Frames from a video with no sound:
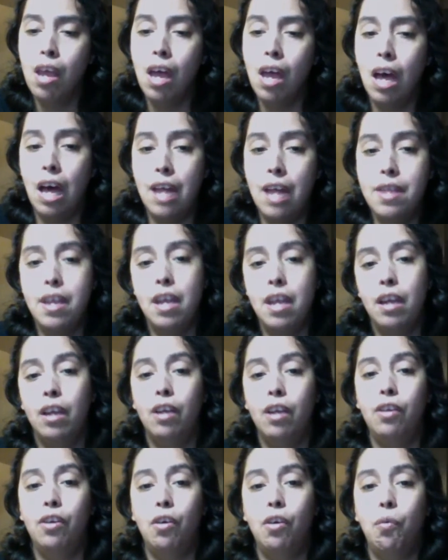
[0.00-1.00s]
I think,
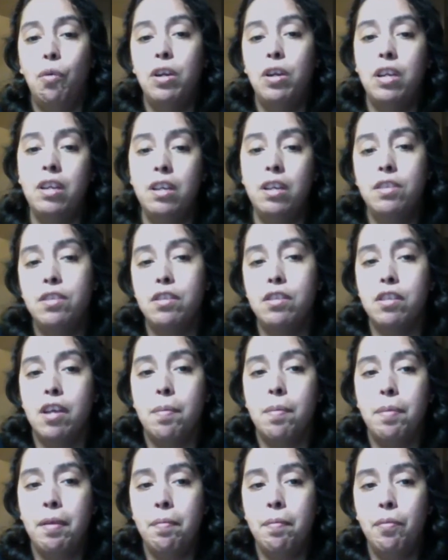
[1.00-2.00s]
what it is
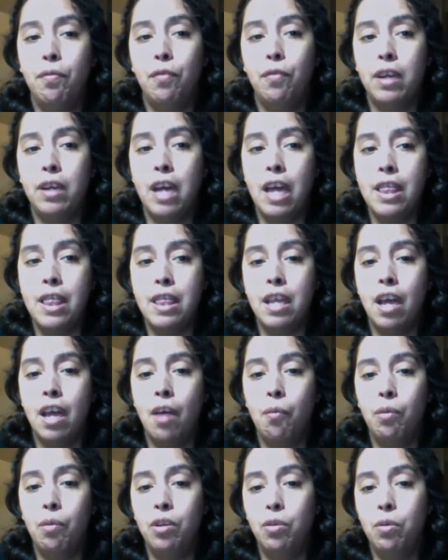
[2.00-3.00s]
that people forget
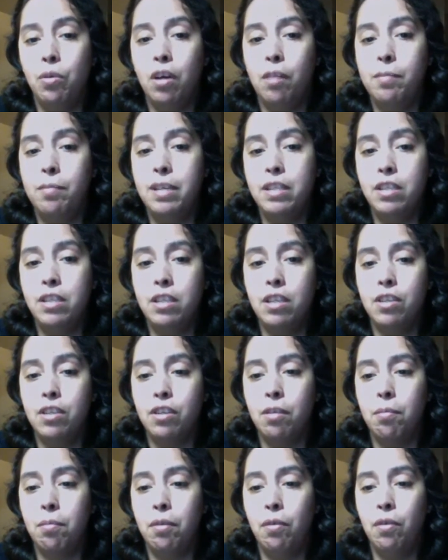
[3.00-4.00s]
that when you come into this
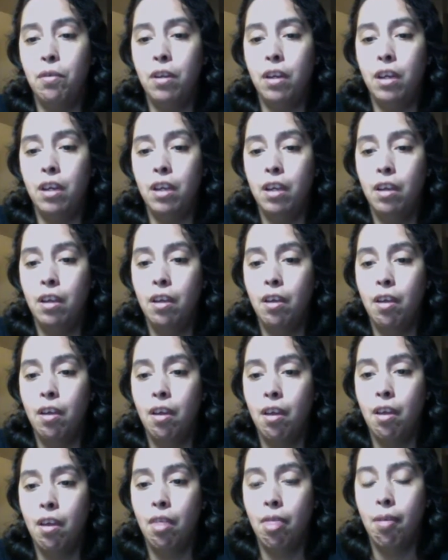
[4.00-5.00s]
community,
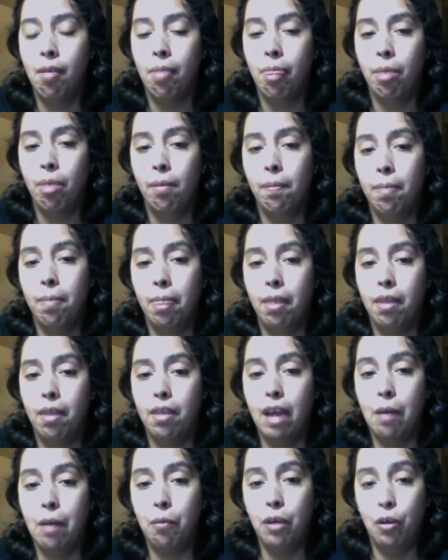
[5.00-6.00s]

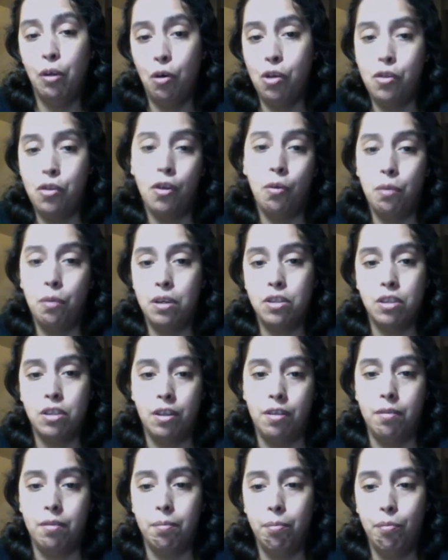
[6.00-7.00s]
that we all know each
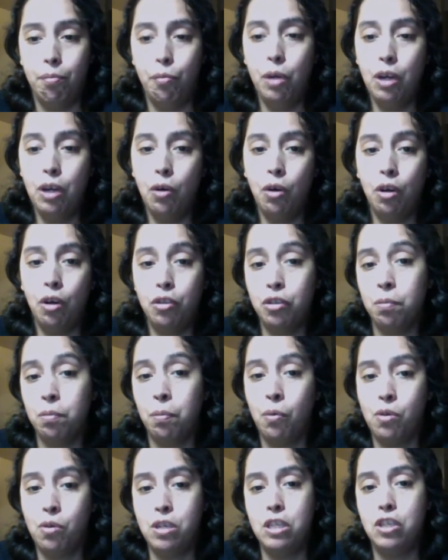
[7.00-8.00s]
other. We all
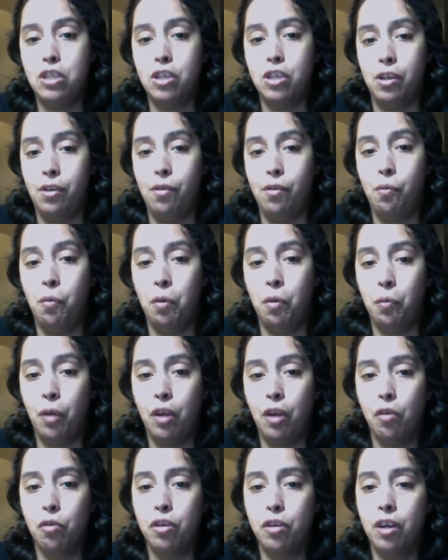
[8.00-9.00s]
support each other in one
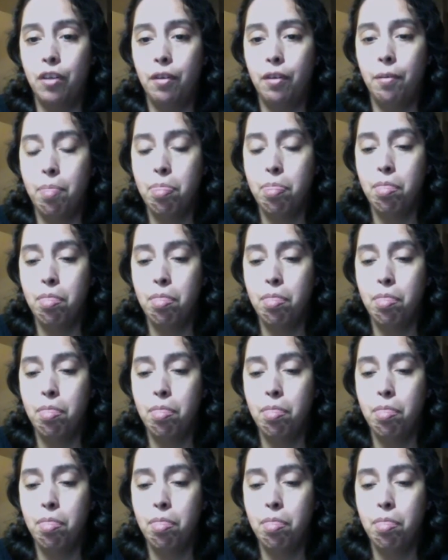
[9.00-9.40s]
way or another.